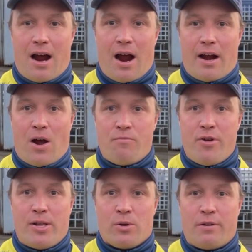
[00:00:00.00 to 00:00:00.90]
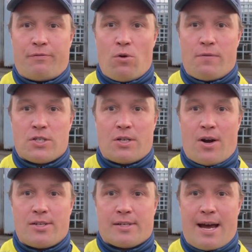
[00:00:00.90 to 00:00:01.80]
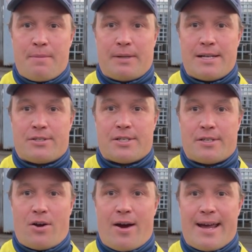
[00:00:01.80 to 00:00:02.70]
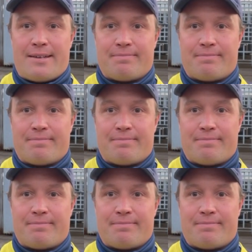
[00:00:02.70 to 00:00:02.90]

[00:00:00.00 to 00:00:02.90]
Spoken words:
I'm really looking forward to tonight's game later tonight.